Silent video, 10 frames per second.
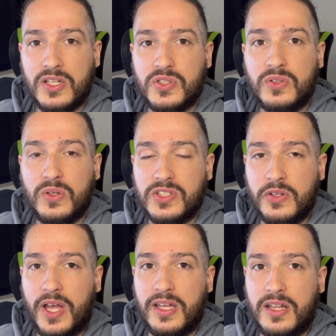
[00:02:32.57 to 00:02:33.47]
I should also
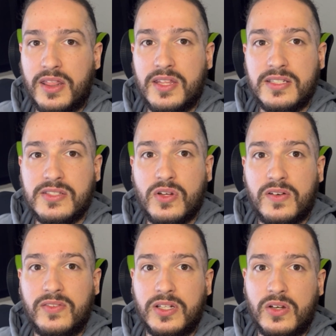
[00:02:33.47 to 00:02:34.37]
add, this is not a
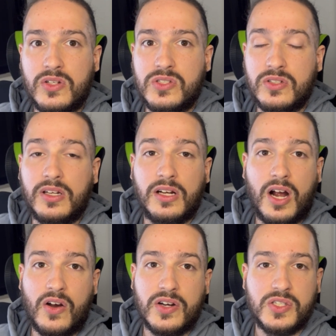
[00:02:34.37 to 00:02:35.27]
video to
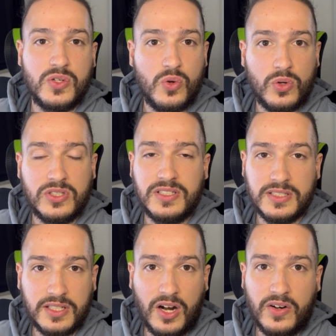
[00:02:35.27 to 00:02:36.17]
encourage nor to
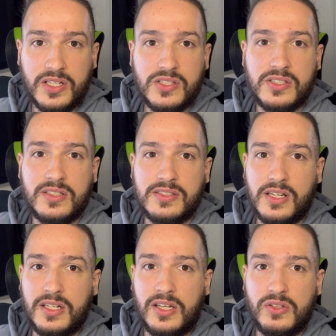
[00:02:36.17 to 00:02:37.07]
discourage
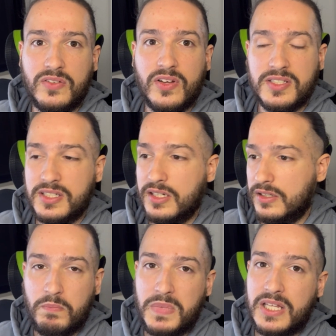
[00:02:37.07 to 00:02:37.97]
studying at university,
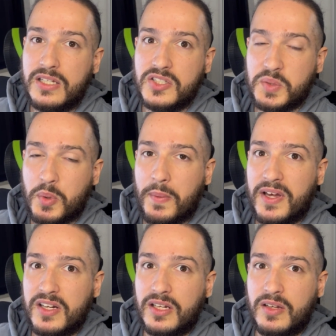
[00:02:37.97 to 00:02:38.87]
merely just
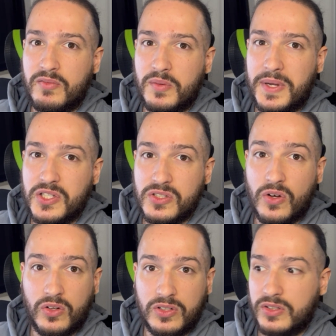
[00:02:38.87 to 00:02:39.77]
providing information
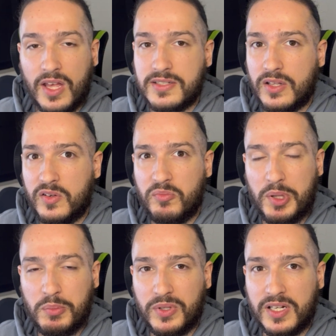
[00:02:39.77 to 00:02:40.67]
on it, as a lot of
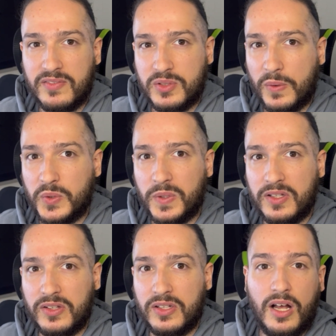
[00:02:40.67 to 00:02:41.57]
people that I've talked
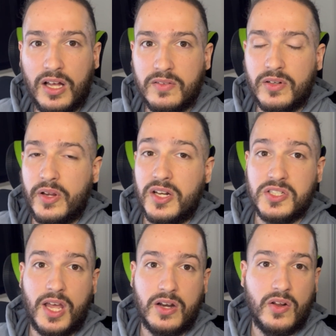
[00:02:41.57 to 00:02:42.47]
with aren't very
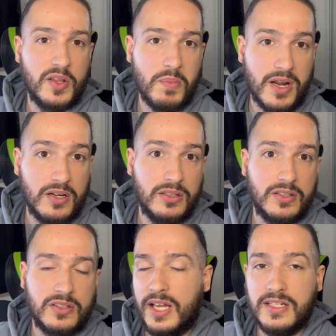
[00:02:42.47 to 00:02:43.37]
educated on the matter
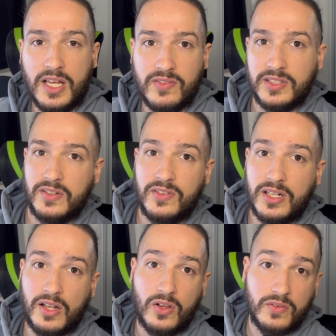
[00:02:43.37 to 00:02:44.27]
and haven't given
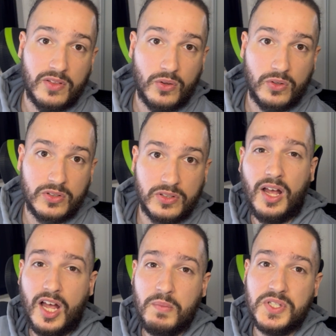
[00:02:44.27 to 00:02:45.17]
it a lot of thought.
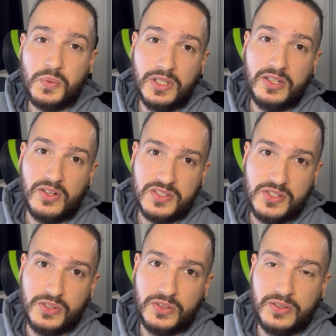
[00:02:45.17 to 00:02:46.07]
How much will it cost
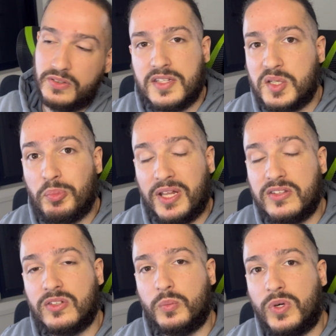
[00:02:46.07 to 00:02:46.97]
you? This depends
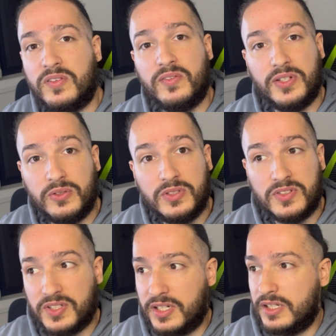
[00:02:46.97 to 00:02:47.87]
on what field you
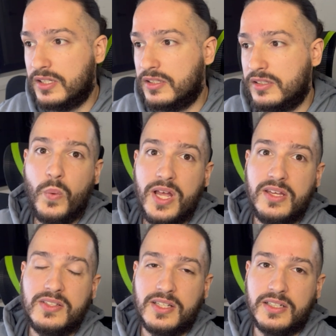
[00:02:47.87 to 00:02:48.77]
study, where you
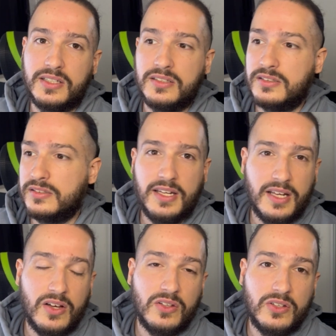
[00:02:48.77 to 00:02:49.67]
study, and
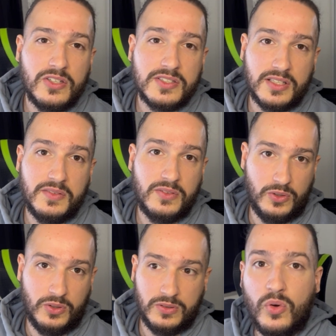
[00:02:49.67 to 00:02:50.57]
how long you study
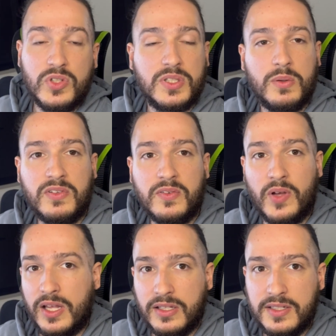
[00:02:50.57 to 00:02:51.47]
for. Also, if you
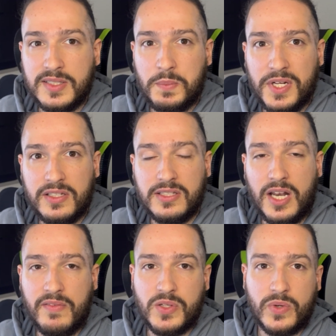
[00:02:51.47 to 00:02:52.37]
fail any subjects and
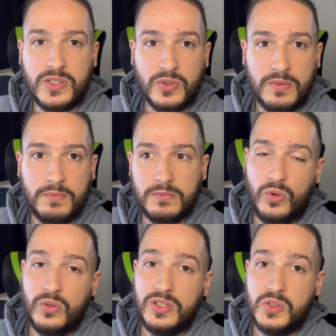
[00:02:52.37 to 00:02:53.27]
have to redo them,
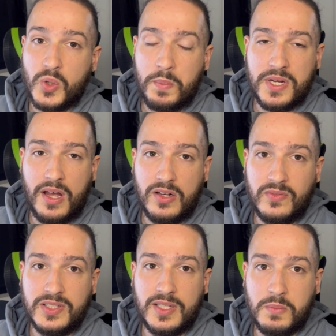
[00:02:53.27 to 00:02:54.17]
or you dropped out of
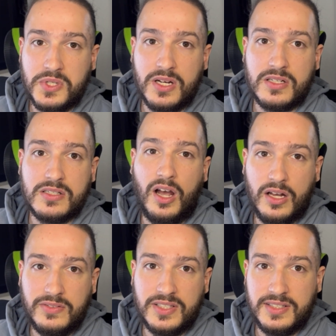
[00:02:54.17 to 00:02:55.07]
a subject
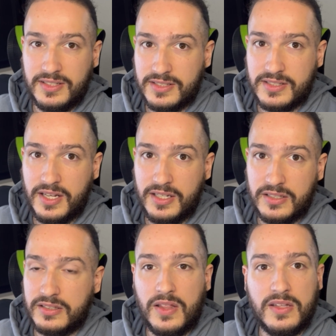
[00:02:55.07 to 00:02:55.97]
after census date,
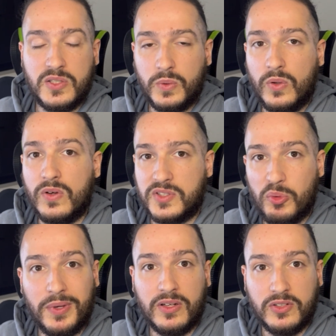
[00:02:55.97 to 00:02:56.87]
then this will also
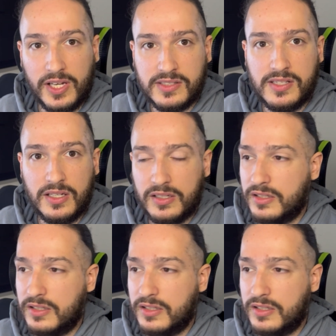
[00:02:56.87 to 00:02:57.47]
be on your HECS debt.